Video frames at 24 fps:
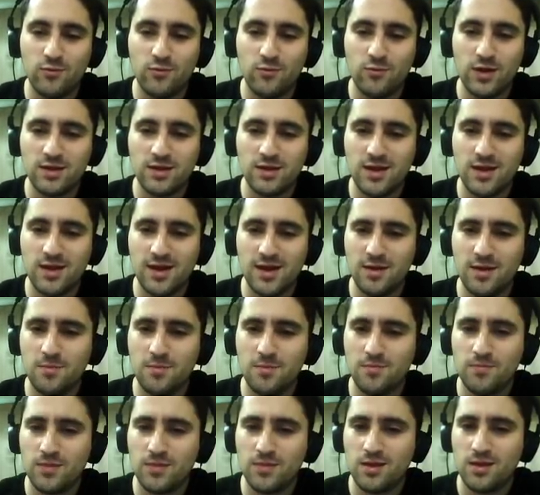One guy
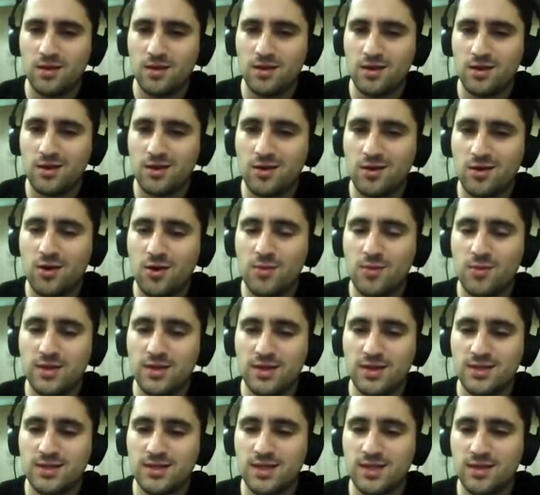
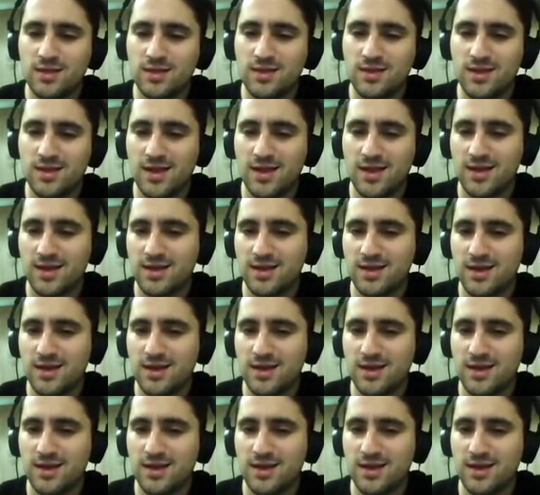commented something like